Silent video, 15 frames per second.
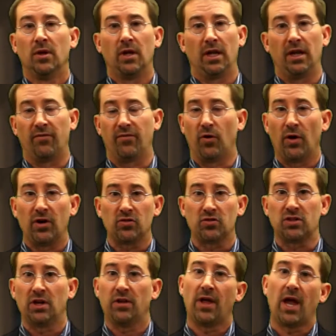if you're
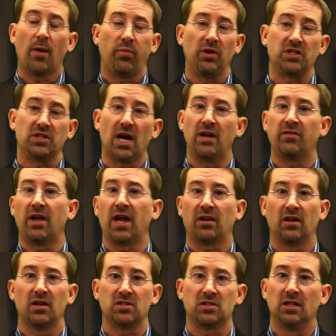interested in that, please contact
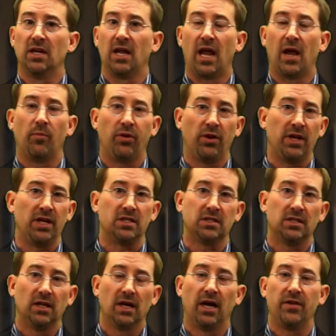us, and please,
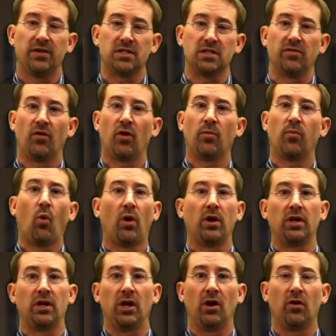this is a very
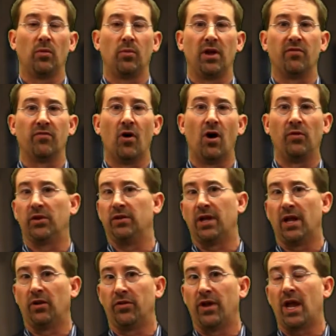important year to be involved in
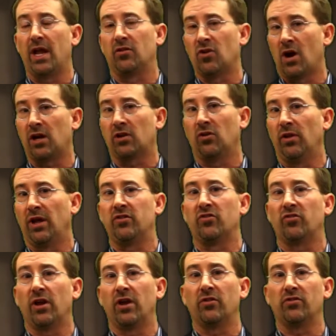Dental Day and talk to your
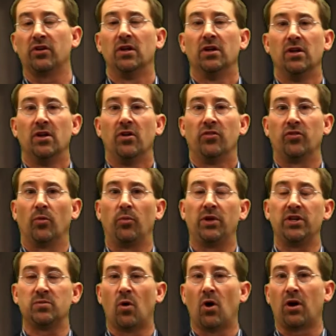legislators. So
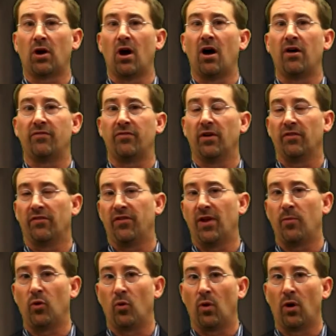please mark off
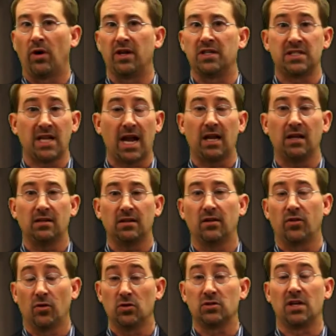February 2nd,
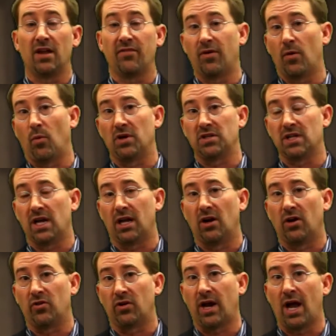Thursday, February 2nd
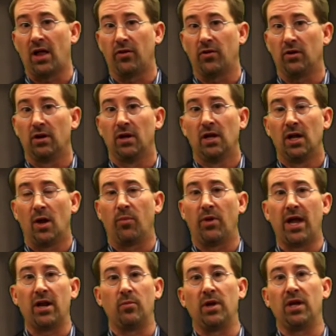on your calendar, and
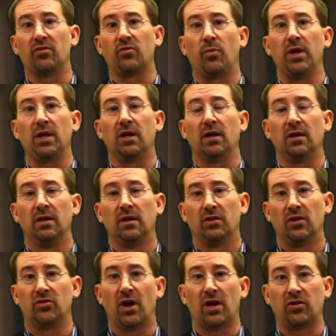plan to be in Topeka
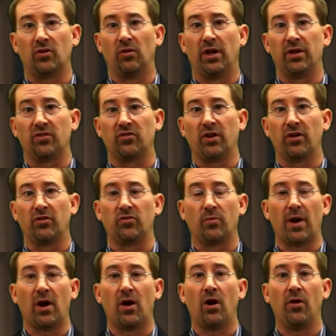to talk to your legislators
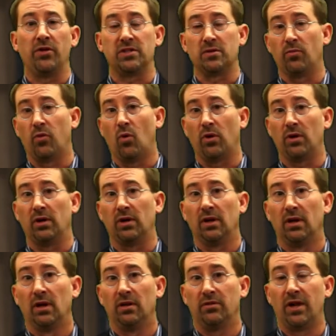about all these important
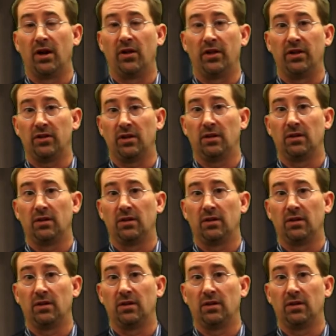dental